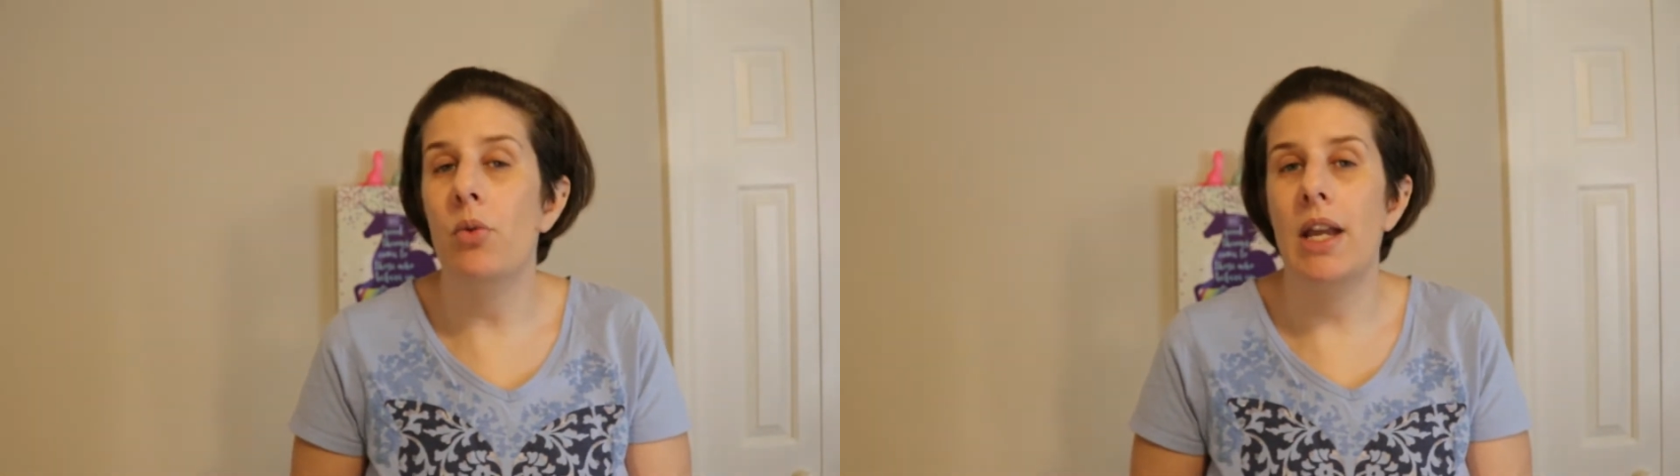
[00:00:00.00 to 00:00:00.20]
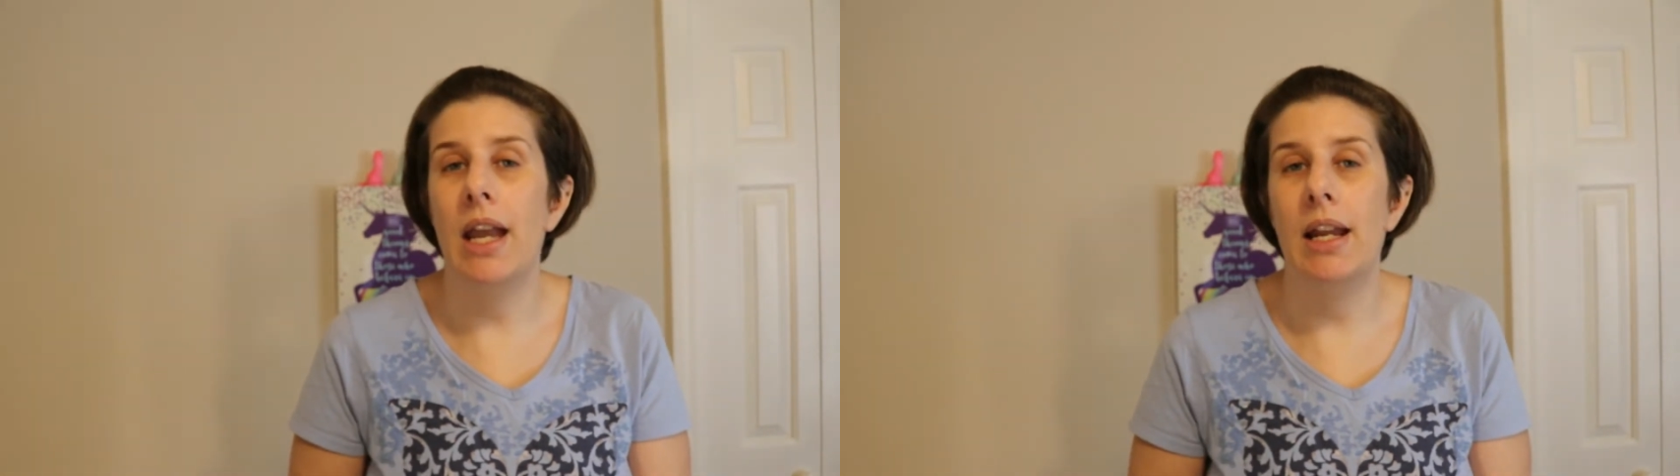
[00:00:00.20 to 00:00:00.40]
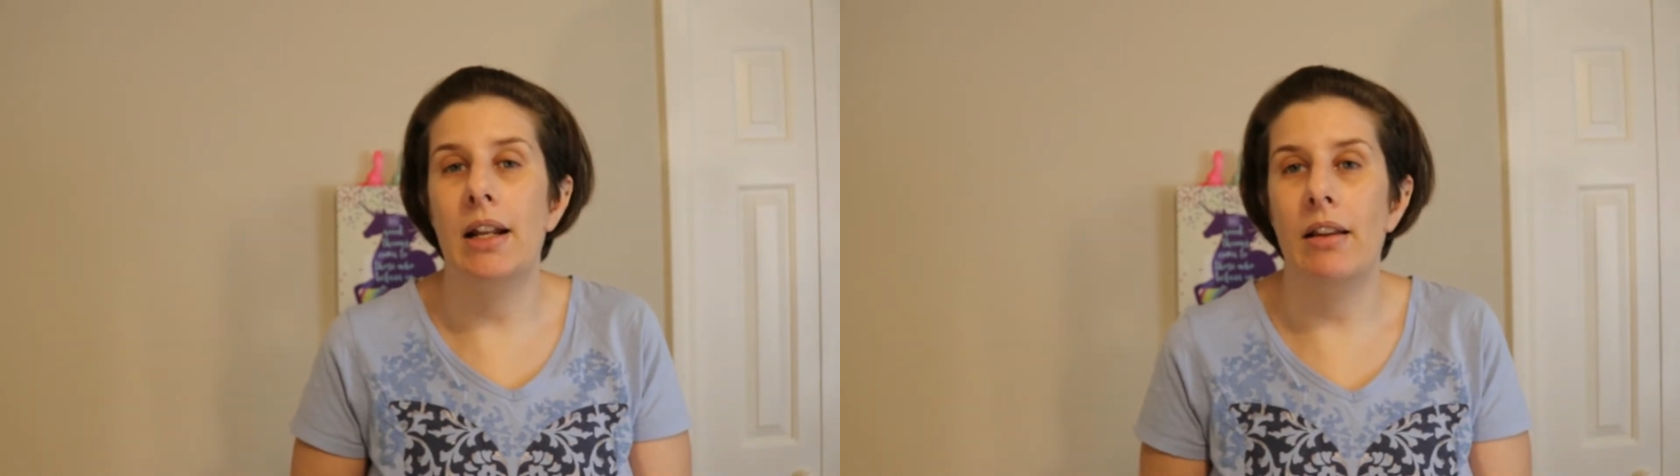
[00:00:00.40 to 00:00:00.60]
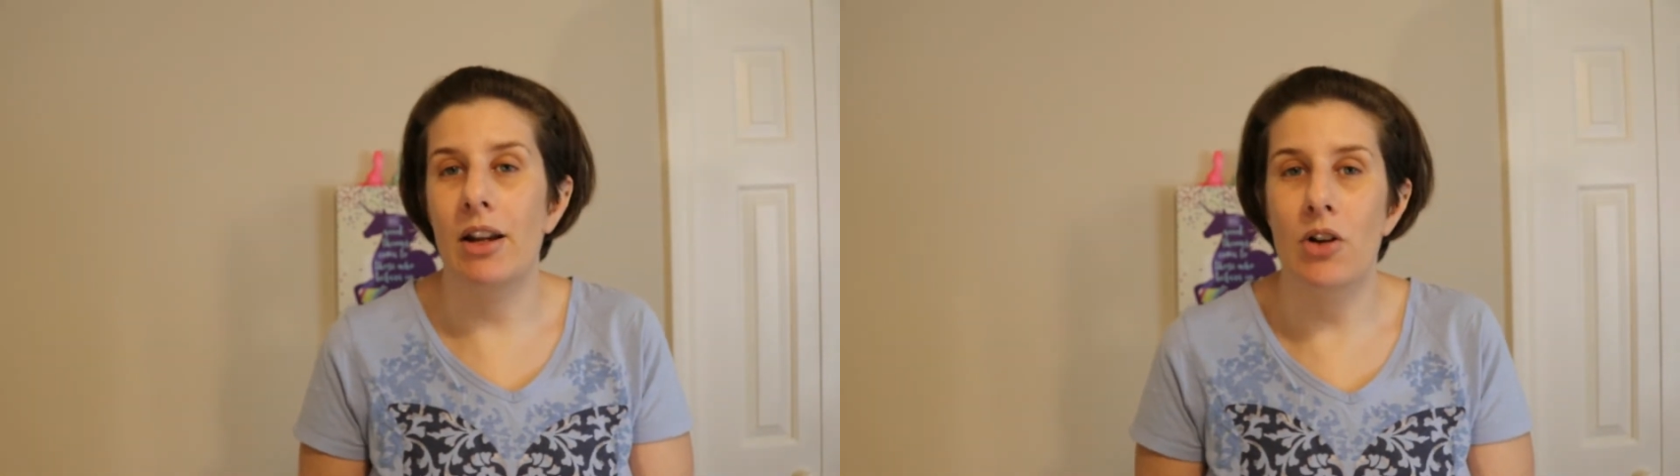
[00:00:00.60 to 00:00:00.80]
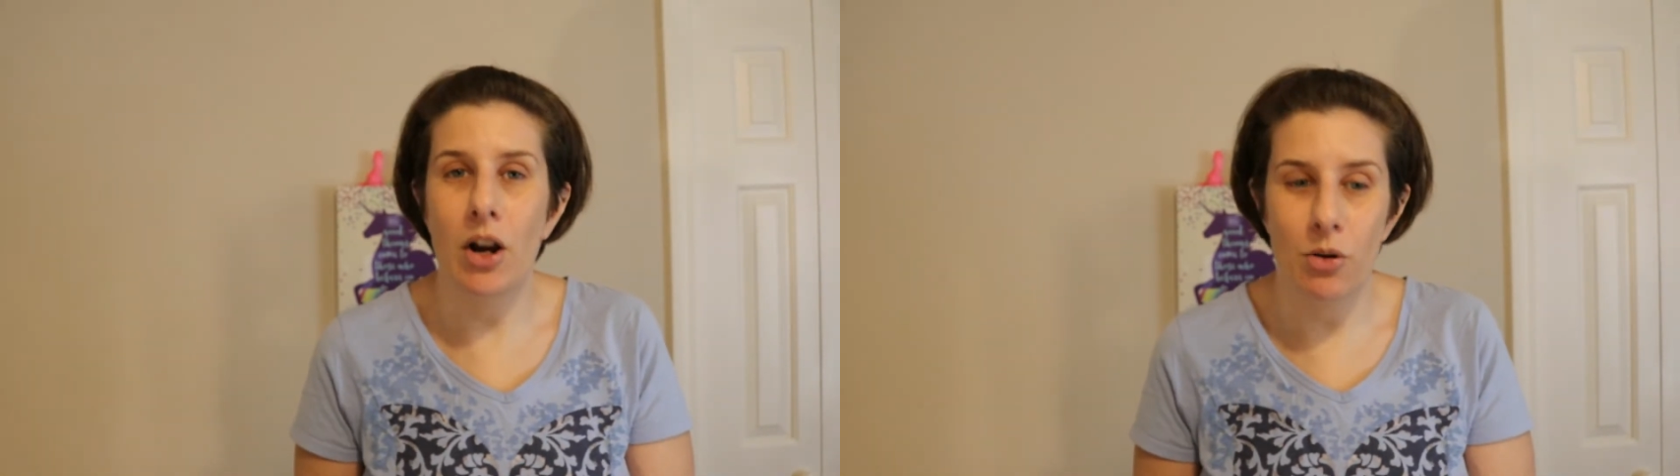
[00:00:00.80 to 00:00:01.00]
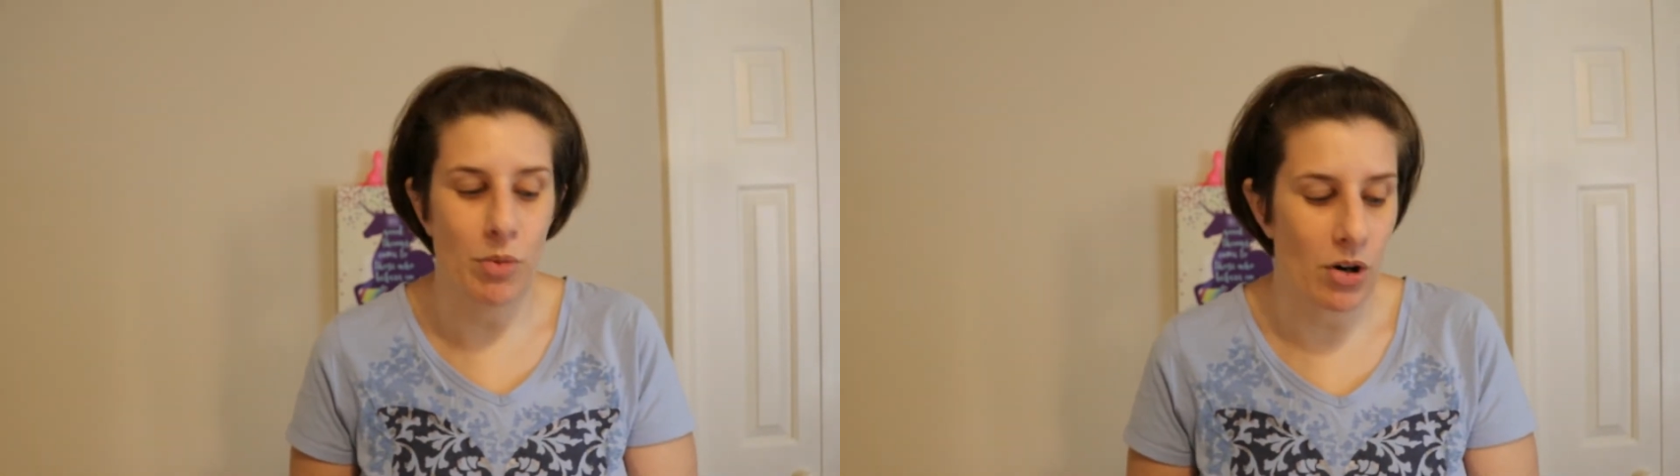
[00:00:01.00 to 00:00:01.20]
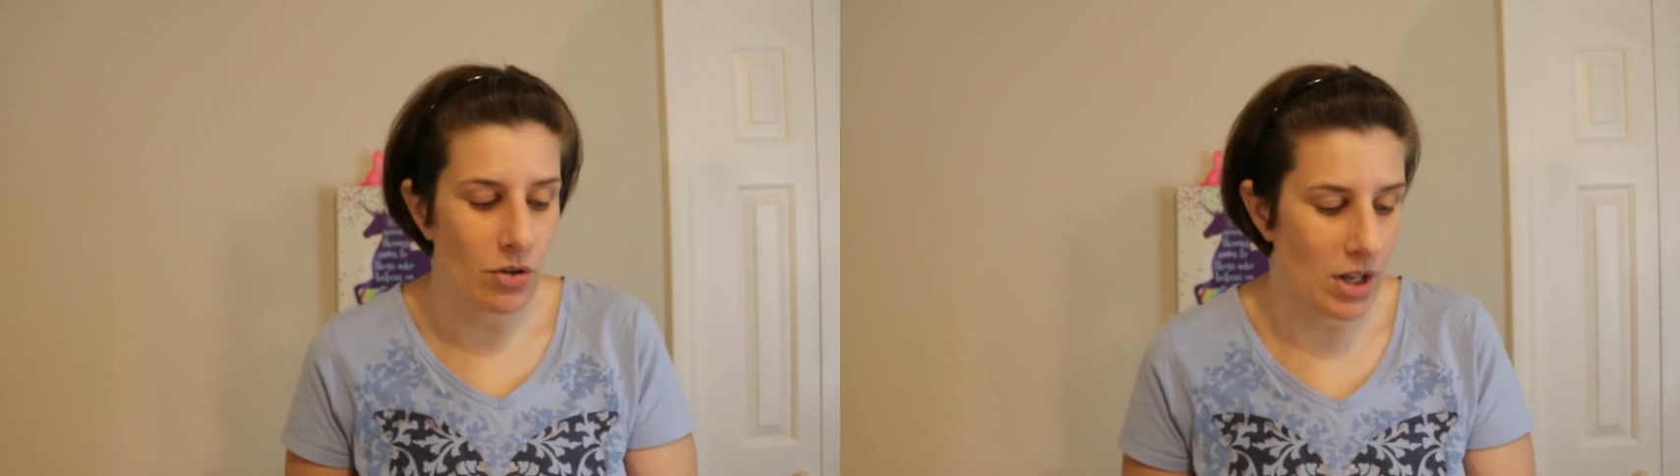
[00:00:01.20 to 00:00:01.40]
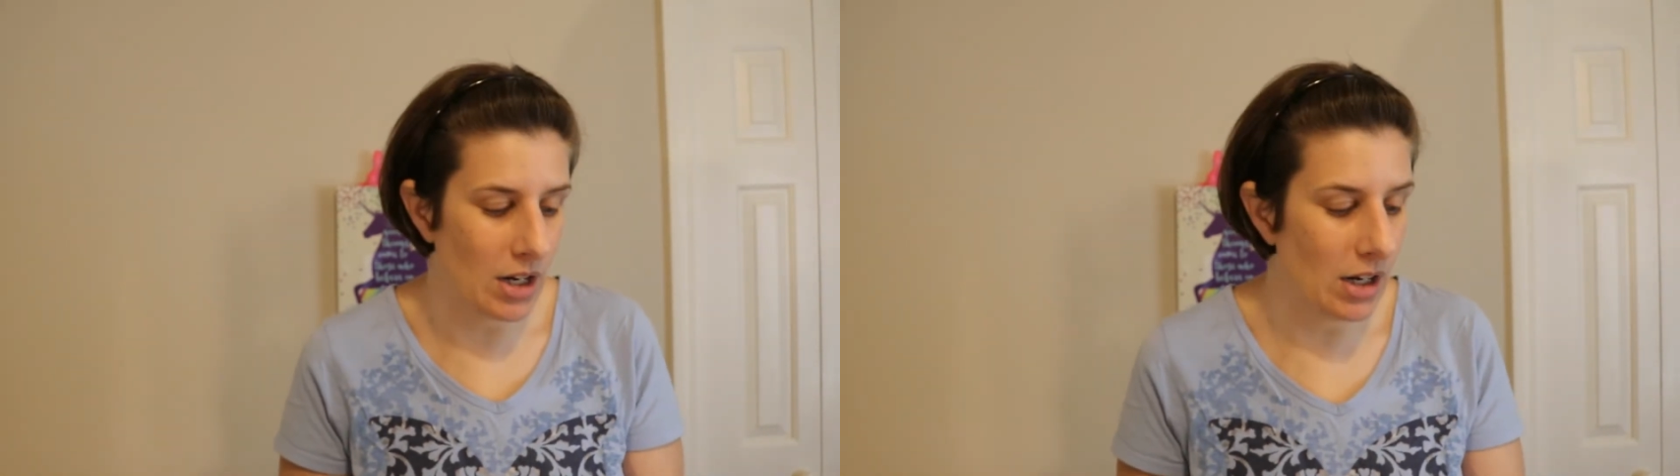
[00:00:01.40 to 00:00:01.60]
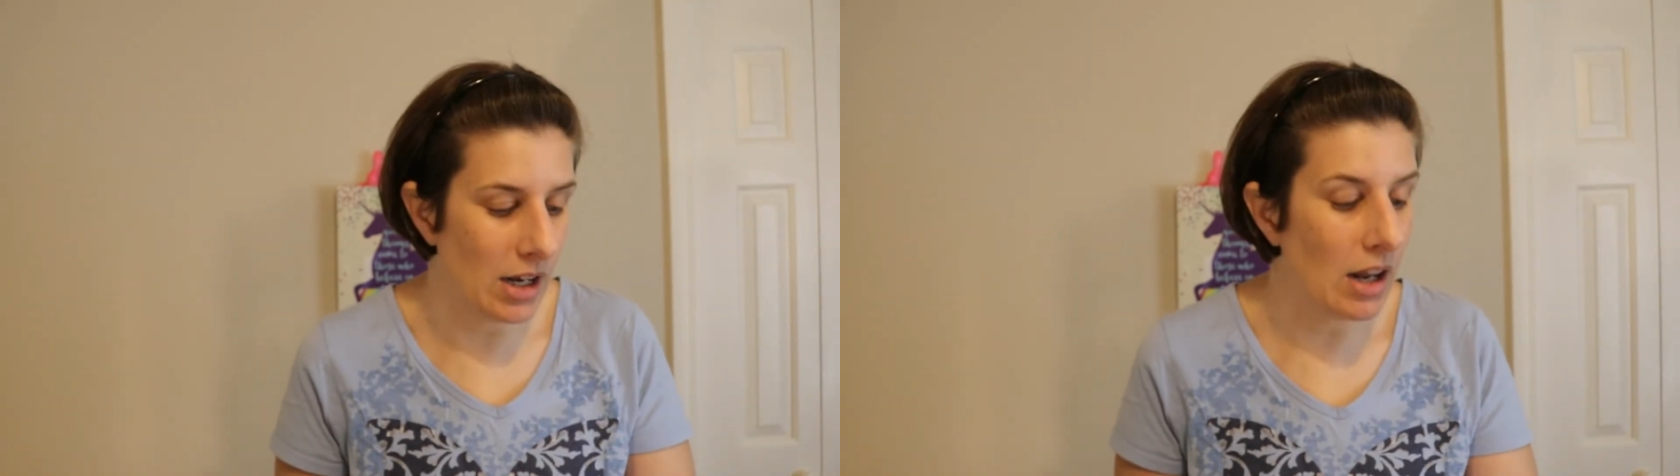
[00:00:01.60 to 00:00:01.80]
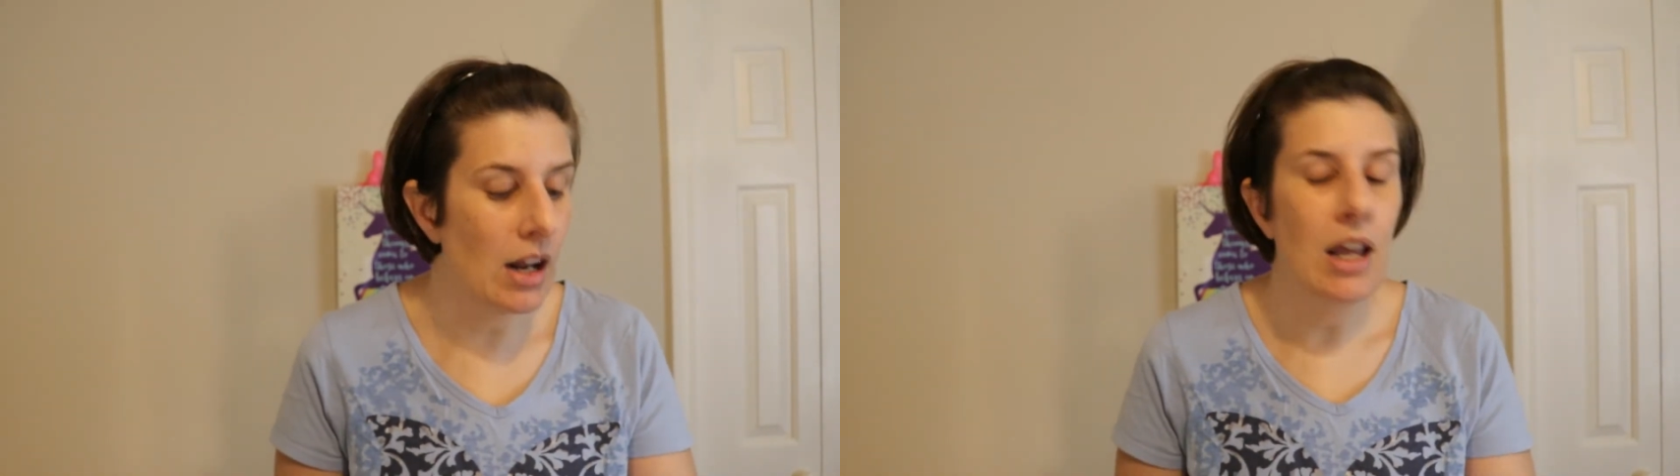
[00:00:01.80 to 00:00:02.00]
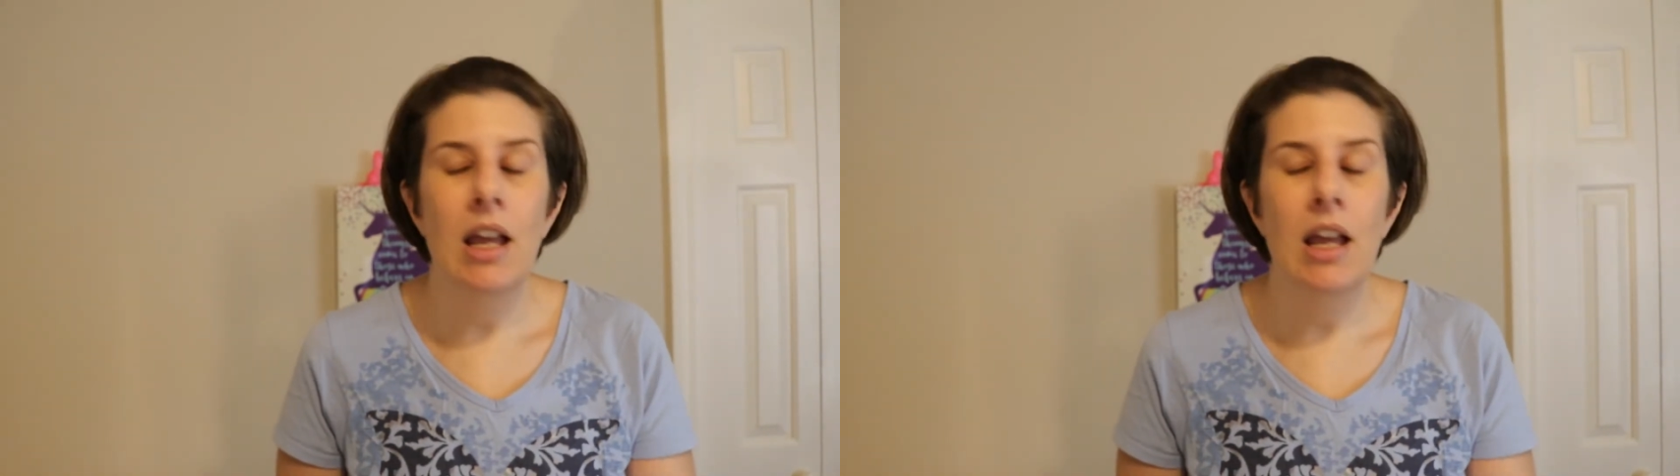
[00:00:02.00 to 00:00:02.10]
We ate at like Cracker Barrel that night